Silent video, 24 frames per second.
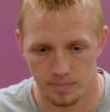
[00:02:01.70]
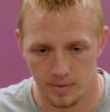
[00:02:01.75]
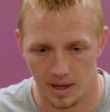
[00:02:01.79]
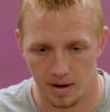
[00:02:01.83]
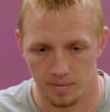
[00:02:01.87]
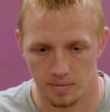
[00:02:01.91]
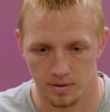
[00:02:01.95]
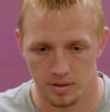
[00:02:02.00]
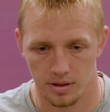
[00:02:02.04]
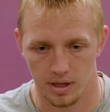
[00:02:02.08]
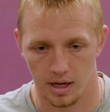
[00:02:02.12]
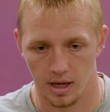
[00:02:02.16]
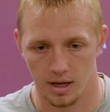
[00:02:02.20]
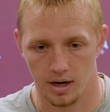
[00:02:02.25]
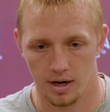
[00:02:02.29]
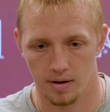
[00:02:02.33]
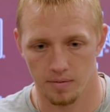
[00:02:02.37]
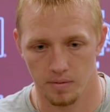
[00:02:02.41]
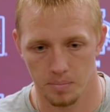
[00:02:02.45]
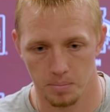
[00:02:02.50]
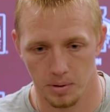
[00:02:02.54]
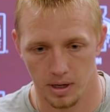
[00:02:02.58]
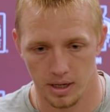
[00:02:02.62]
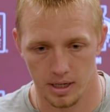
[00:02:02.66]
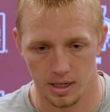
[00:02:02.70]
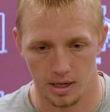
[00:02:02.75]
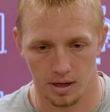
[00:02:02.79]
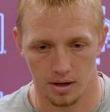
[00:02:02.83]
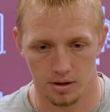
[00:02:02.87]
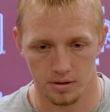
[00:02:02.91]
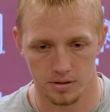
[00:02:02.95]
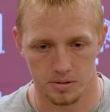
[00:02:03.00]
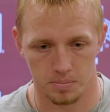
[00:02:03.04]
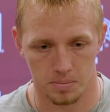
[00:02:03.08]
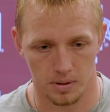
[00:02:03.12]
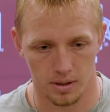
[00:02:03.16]
everything out of everybody
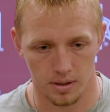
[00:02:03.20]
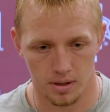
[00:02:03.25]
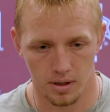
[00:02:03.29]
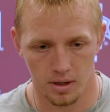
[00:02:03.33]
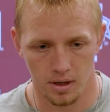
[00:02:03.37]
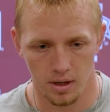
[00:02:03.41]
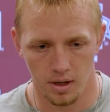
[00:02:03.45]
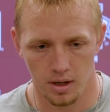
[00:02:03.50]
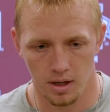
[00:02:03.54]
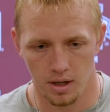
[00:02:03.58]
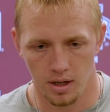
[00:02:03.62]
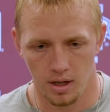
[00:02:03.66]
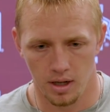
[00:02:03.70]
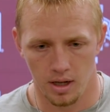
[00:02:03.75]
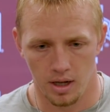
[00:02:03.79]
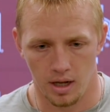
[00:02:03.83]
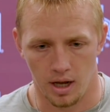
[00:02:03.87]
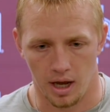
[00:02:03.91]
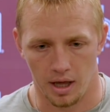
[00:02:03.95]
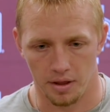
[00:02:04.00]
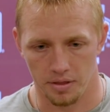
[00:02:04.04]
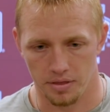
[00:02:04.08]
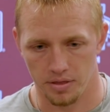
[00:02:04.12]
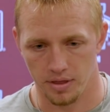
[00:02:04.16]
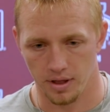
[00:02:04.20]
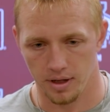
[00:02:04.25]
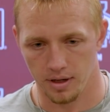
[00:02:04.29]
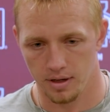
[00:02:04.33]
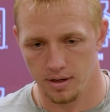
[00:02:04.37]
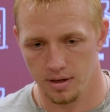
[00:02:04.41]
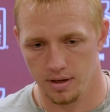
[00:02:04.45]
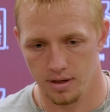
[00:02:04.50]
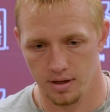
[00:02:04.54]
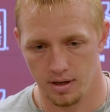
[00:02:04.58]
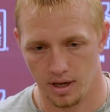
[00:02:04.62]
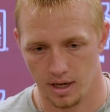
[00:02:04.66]
else. But I
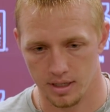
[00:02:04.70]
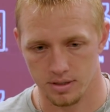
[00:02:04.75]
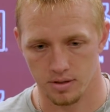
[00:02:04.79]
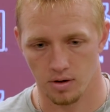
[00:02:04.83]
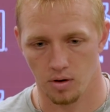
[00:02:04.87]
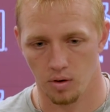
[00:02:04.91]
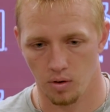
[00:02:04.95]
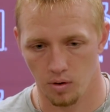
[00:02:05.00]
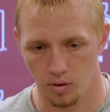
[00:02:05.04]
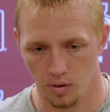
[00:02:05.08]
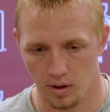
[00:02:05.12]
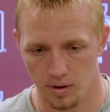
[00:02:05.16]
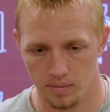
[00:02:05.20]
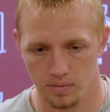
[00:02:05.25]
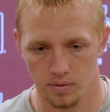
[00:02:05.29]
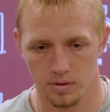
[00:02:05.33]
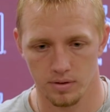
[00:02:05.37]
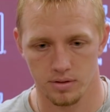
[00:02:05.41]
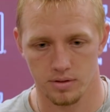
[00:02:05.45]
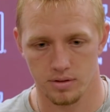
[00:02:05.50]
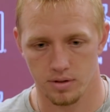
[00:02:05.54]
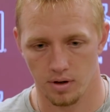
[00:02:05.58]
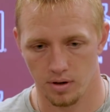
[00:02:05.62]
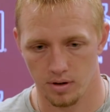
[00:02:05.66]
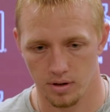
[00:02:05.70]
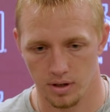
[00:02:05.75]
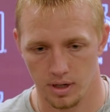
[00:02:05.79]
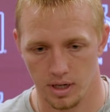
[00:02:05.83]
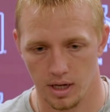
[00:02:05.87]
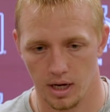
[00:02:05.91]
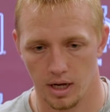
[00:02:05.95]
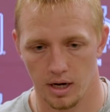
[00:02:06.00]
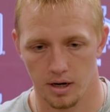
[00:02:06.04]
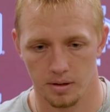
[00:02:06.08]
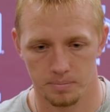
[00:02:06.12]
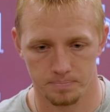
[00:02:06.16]
think as a whole, everyone's starting to
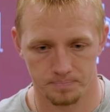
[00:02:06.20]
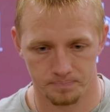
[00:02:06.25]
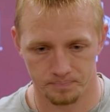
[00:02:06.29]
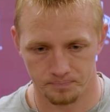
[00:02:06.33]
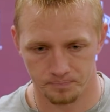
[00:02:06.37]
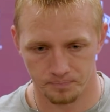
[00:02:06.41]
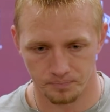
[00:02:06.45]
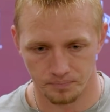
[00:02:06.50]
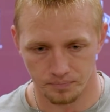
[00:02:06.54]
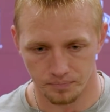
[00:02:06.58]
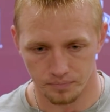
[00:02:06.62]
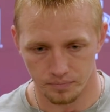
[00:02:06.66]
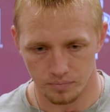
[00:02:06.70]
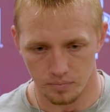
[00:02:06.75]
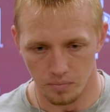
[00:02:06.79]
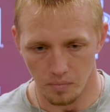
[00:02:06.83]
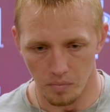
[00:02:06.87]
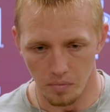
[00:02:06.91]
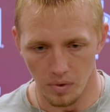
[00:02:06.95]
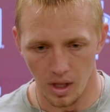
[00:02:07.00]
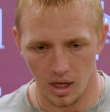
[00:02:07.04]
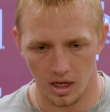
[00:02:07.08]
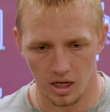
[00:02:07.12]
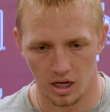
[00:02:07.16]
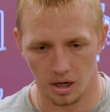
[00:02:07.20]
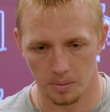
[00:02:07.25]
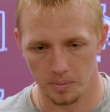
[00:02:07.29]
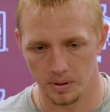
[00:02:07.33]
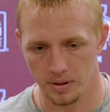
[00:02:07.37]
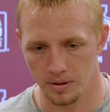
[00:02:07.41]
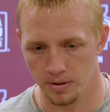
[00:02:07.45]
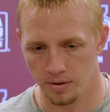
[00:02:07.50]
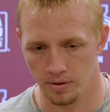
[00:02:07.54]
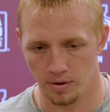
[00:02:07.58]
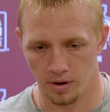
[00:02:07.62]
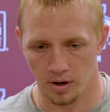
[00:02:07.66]
kind of come
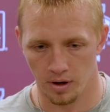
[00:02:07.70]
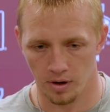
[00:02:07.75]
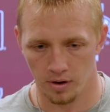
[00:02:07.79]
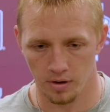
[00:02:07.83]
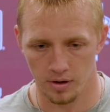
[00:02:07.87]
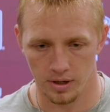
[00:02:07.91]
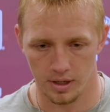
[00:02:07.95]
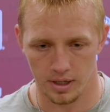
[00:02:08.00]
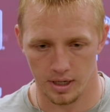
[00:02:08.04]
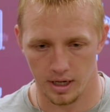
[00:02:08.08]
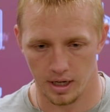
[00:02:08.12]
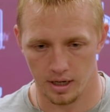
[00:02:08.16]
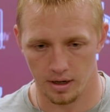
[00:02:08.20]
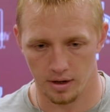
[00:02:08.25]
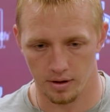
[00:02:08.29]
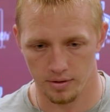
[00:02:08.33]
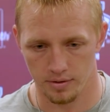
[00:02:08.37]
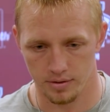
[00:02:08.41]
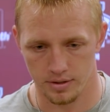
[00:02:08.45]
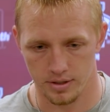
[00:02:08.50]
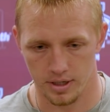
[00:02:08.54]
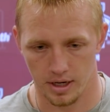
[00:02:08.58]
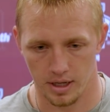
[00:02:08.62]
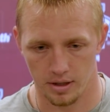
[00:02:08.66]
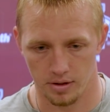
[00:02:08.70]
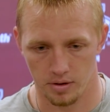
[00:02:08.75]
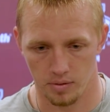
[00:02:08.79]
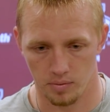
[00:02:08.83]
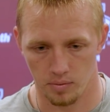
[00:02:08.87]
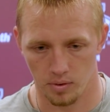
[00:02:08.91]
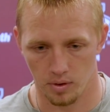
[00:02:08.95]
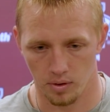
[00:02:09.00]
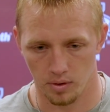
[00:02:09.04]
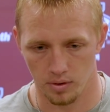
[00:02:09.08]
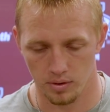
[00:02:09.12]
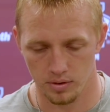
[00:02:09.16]
into their own and kind of understand their
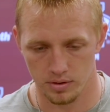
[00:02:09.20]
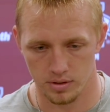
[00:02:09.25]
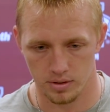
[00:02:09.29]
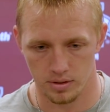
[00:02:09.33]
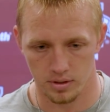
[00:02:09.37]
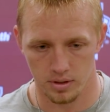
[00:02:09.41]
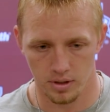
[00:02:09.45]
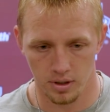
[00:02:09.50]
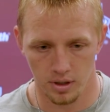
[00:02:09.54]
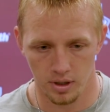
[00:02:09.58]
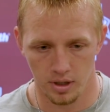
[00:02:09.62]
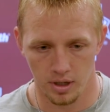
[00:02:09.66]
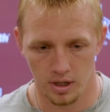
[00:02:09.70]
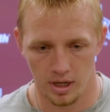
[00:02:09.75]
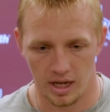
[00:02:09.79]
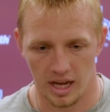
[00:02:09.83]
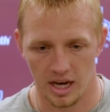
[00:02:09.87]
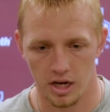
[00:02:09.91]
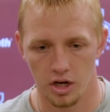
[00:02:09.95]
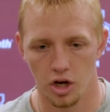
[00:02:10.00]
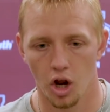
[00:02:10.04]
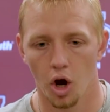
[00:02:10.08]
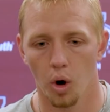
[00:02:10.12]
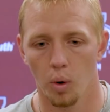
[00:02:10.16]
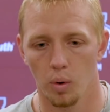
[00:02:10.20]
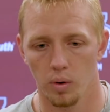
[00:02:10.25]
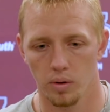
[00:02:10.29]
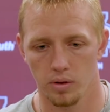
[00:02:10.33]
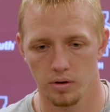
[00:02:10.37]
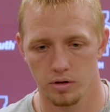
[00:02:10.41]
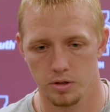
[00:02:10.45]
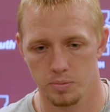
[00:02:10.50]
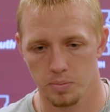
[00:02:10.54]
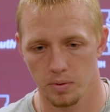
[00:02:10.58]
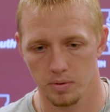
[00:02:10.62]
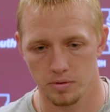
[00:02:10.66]
roles and know where
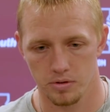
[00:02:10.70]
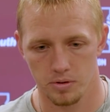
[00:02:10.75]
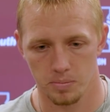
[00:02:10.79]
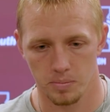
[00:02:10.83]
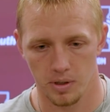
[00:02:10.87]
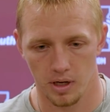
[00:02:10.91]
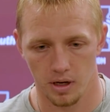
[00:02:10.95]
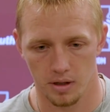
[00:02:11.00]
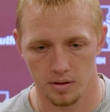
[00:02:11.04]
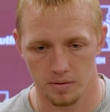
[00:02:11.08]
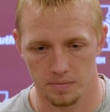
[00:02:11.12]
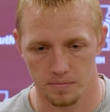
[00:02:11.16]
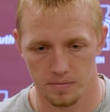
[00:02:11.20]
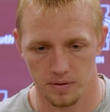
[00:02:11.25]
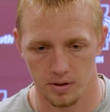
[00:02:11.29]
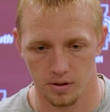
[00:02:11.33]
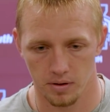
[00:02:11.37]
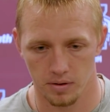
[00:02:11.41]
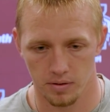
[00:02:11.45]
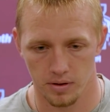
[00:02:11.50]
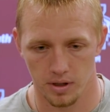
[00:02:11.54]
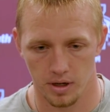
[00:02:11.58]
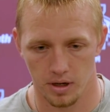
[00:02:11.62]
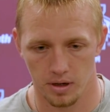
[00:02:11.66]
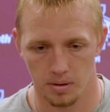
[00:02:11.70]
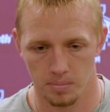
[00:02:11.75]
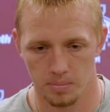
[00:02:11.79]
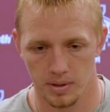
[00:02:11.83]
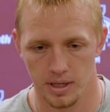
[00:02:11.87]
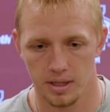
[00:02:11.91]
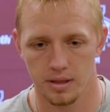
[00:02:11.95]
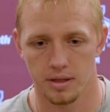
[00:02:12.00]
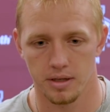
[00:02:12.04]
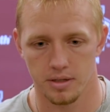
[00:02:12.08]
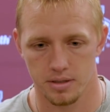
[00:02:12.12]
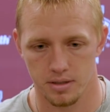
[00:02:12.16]
they're supposed to be on the field
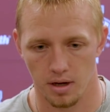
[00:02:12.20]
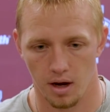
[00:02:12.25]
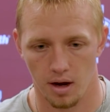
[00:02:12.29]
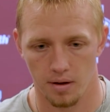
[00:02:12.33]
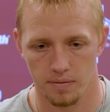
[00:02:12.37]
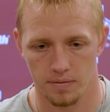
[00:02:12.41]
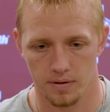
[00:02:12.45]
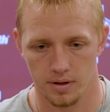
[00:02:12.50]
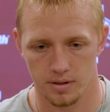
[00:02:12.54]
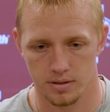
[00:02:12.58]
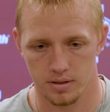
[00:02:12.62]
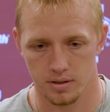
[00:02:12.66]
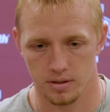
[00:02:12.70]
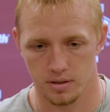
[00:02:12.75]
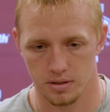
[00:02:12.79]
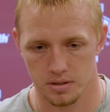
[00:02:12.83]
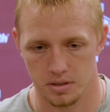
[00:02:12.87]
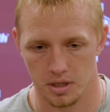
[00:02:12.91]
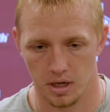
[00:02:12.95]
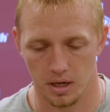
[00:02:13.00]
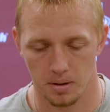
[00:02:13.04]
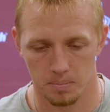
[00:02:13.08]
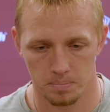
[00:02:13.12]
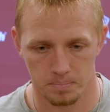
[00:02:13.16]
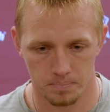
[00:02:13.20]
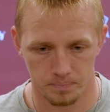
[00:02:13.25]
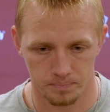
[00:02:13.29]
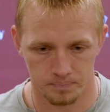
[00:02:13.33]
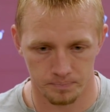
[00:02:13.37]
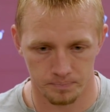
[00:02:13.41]
in this offense, in the scheme.